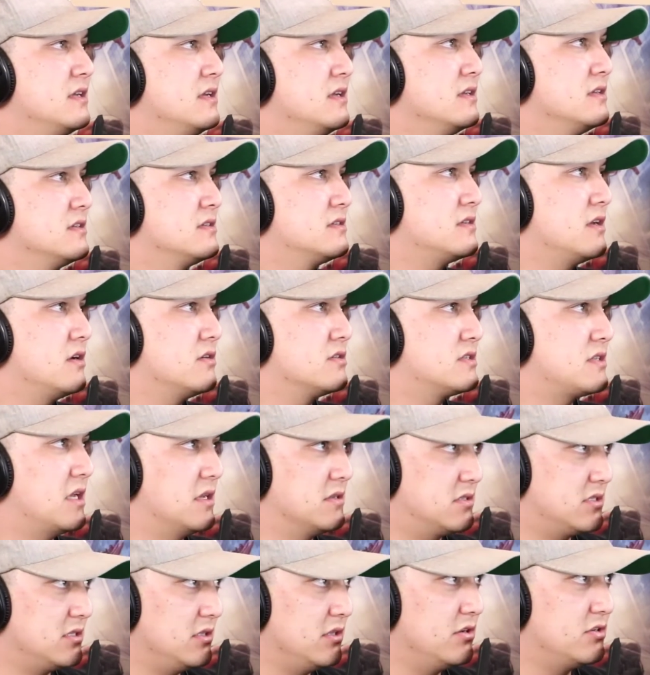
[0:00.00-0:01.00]
So Sun
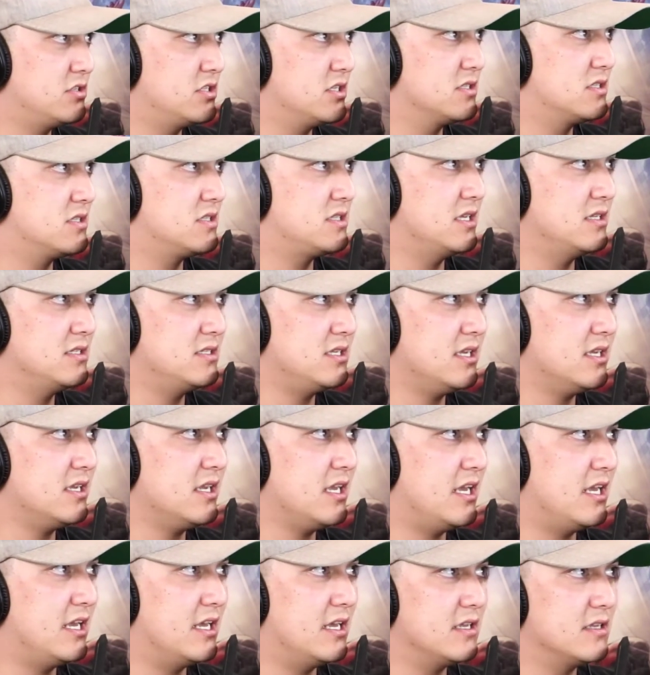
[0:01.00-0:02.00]
Solutions Tinting
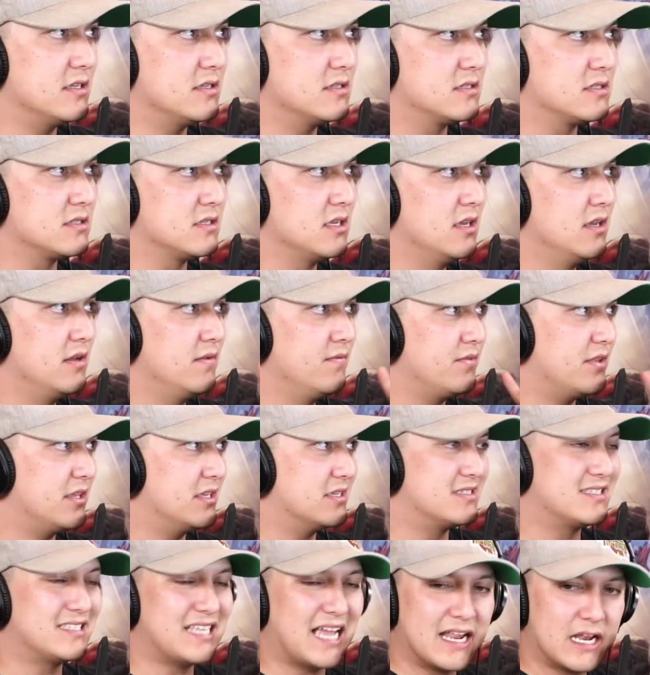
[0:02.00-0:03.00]
is
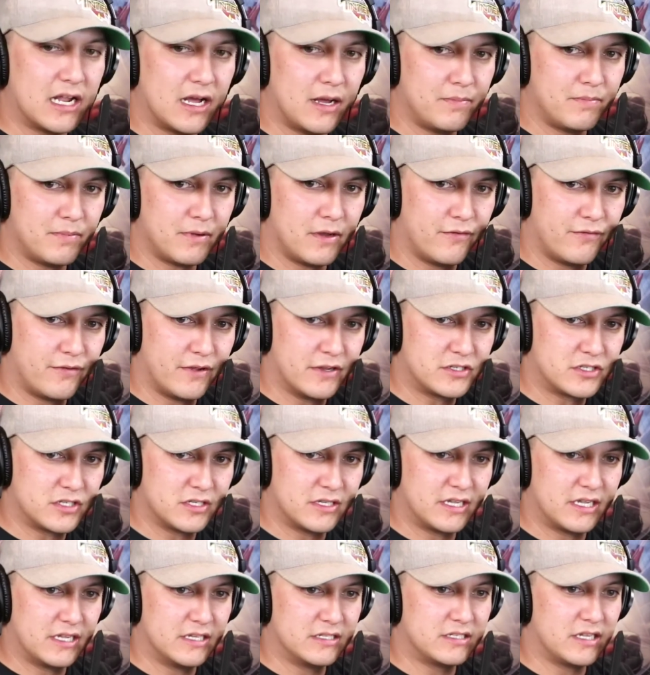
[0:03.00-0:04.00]
set up officially
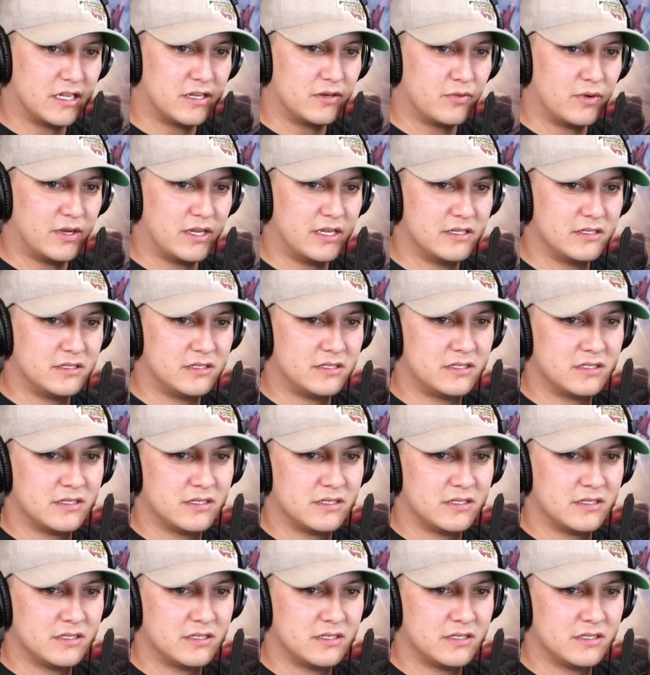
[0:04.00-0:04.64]
in Tint Wiz.